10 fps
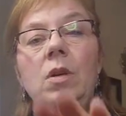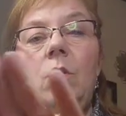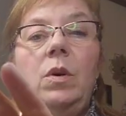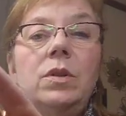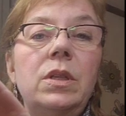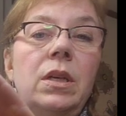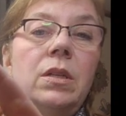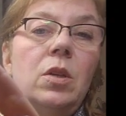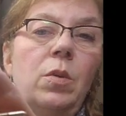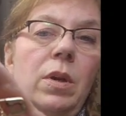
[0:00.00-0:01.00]
quilting
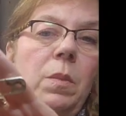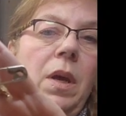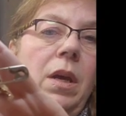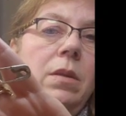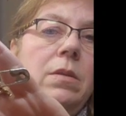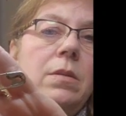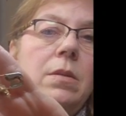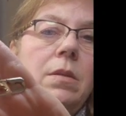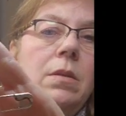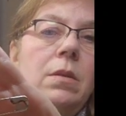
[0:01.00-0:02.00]
sewing
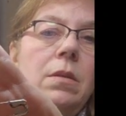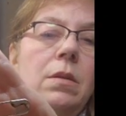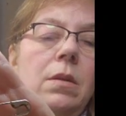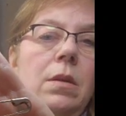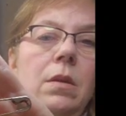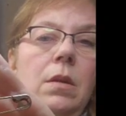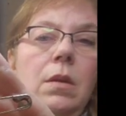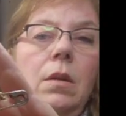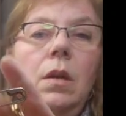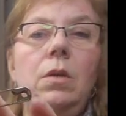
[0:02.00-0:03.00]
pins.
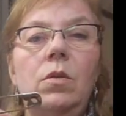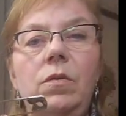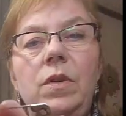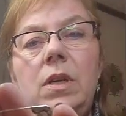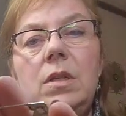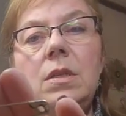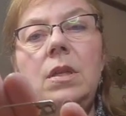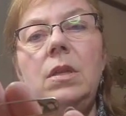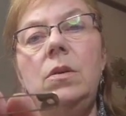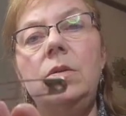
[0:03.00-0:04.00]
I don't know if you can
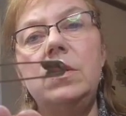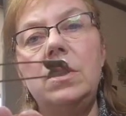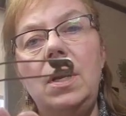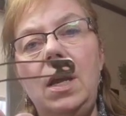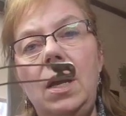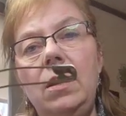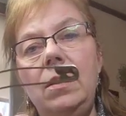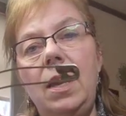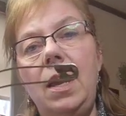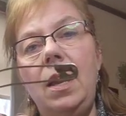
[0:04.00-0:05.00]
see those. And
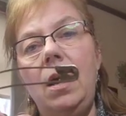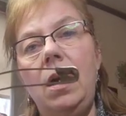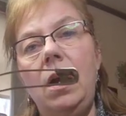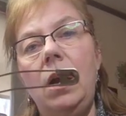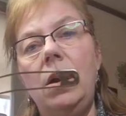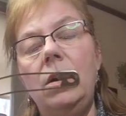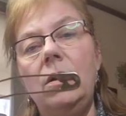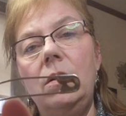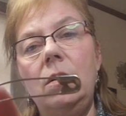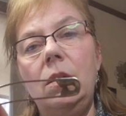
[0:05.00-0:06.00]
they are
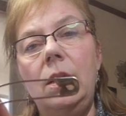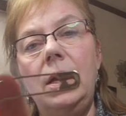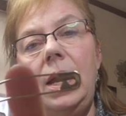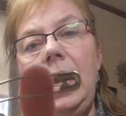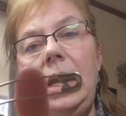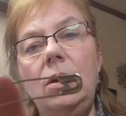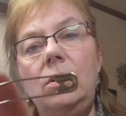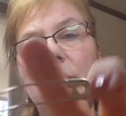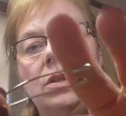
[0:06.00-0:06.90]
angled